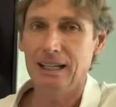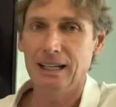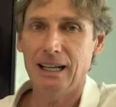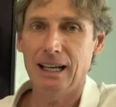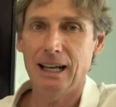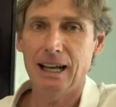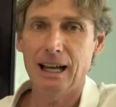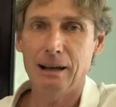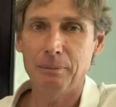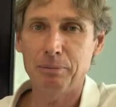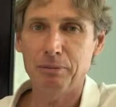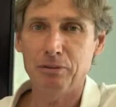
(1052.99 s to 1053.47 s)

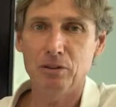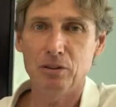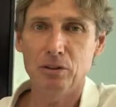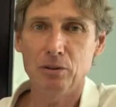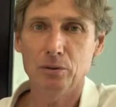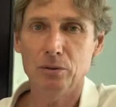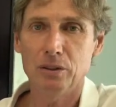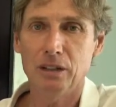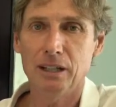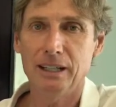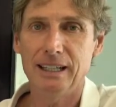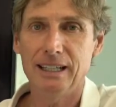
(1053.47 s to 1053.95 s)

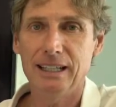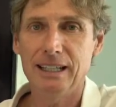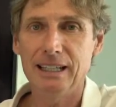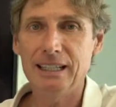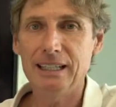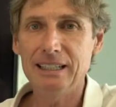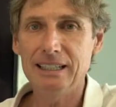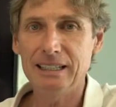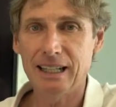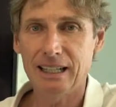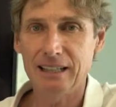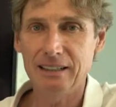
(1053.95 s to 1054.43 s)
absolutely
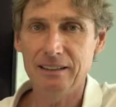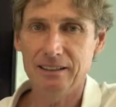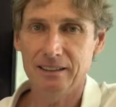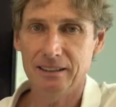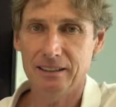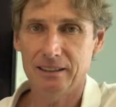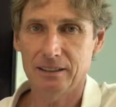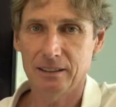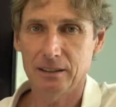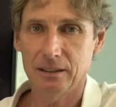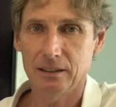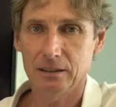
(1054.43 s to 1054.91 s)

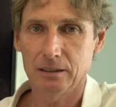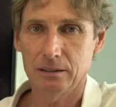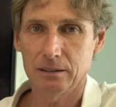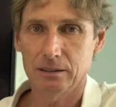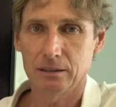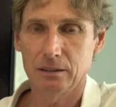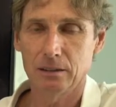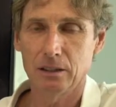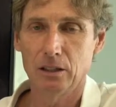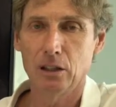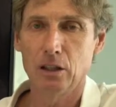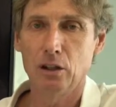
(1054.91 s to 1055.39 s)
identical
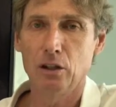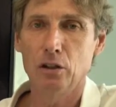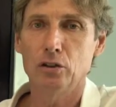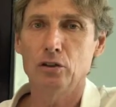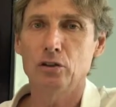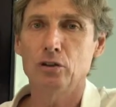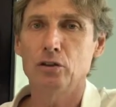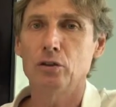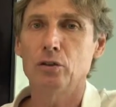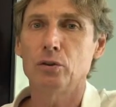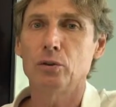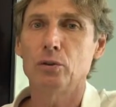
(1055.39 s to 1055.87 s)

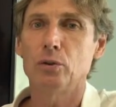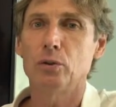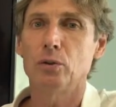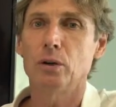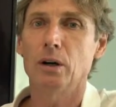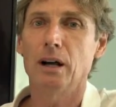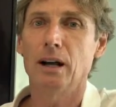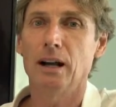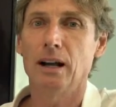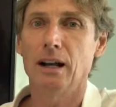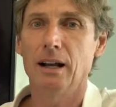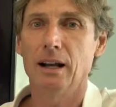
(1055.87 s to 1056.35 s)

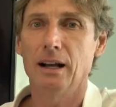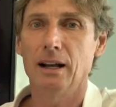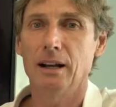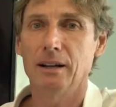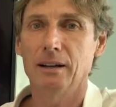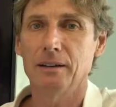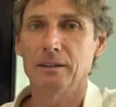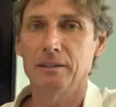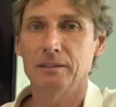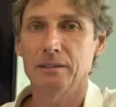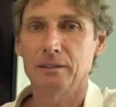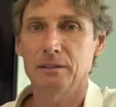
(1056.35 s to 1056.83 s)
to
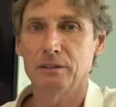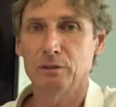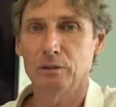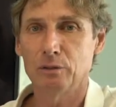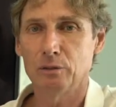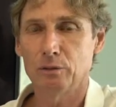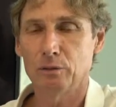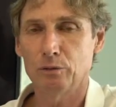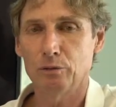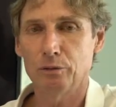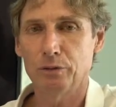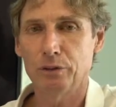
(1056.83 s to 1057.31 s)
a
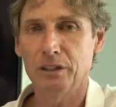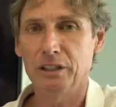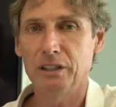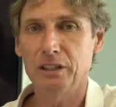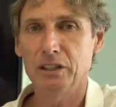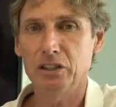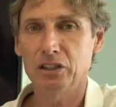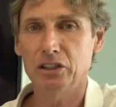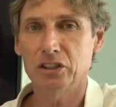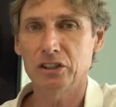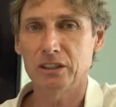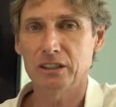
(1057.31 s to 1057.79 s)

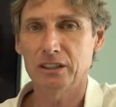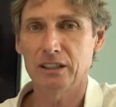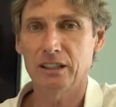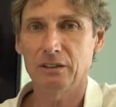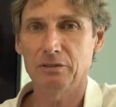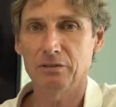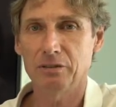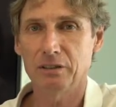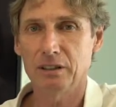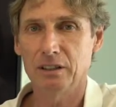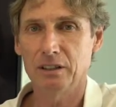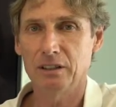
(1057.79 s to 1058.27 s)
finished
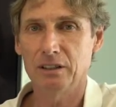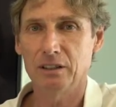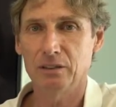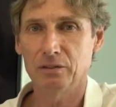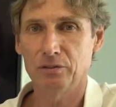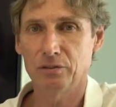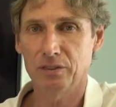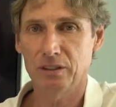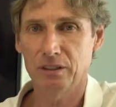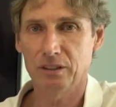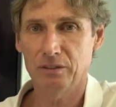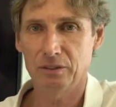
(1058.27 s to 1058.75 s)
definitive
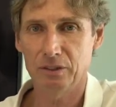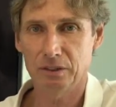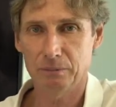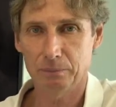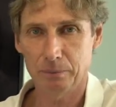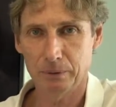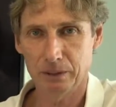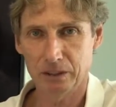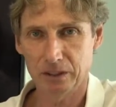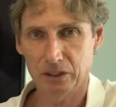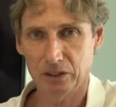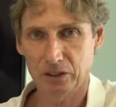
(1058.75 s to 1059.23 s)
SIEWERT
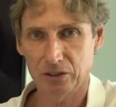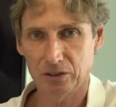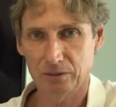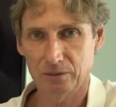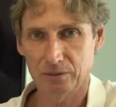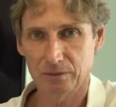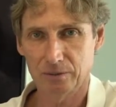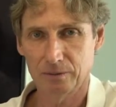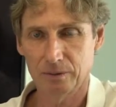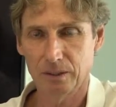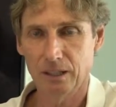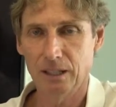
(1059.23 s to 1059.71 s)
bridge.
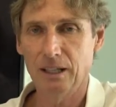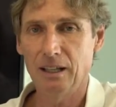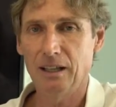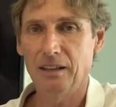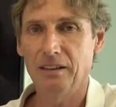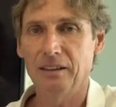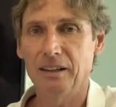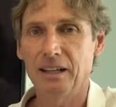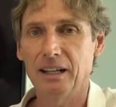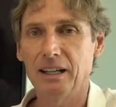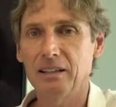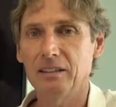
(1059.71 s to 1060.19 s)

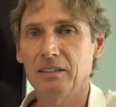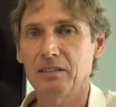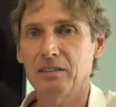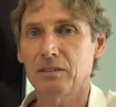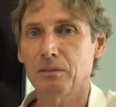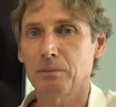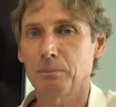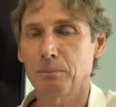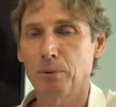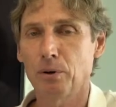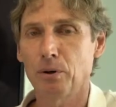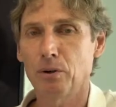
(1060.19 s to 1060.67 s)
That's
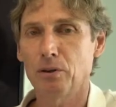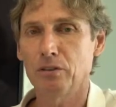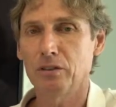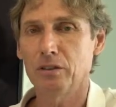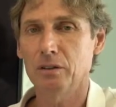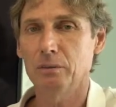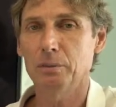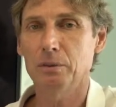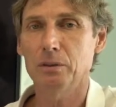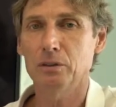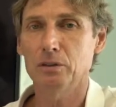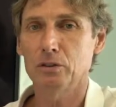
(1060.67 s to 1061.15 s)

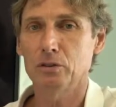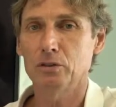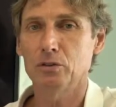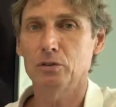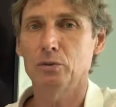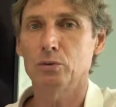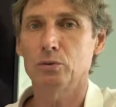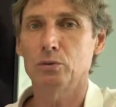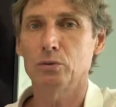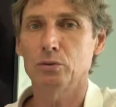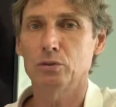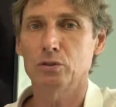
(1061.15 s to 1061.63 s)
possible
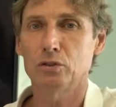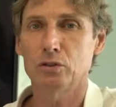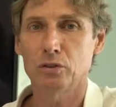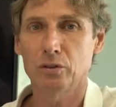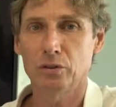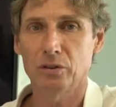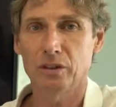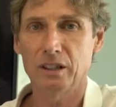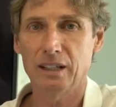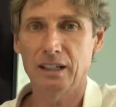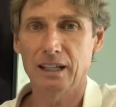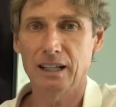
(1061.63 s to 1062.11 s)
due to
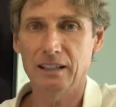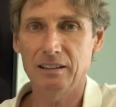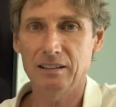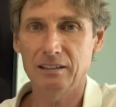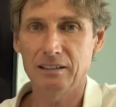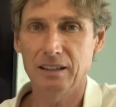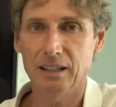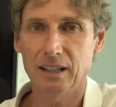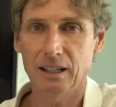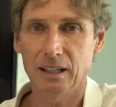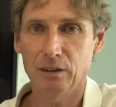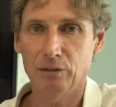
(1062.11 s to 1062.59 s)
the
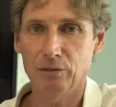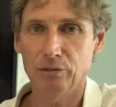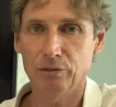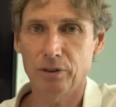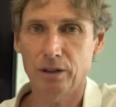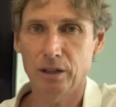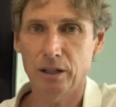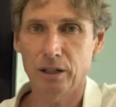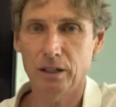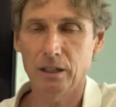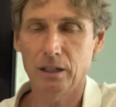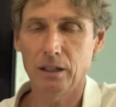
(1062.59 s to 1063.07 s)
STL
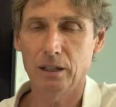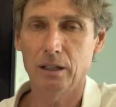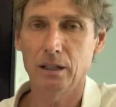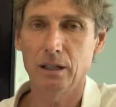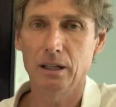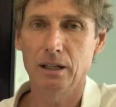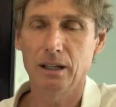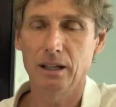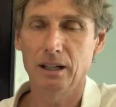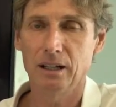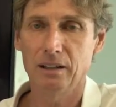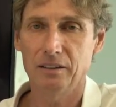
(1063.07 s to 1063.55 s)
file
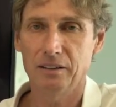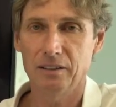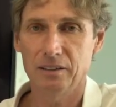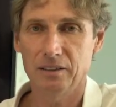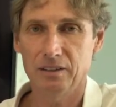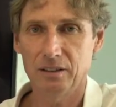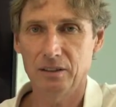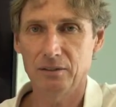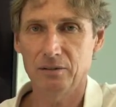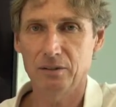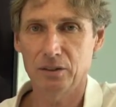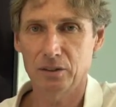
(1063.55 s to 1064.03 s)
and the
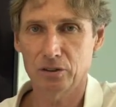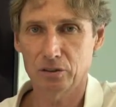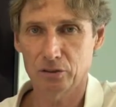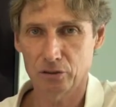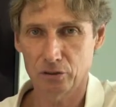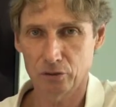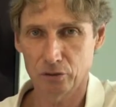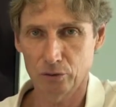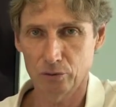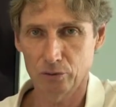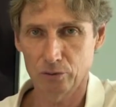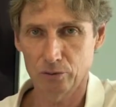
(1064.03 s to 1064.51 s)
SIEWERT
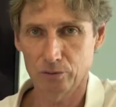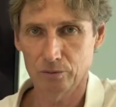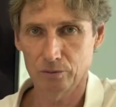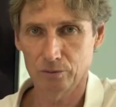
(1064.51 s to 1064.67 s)
screw.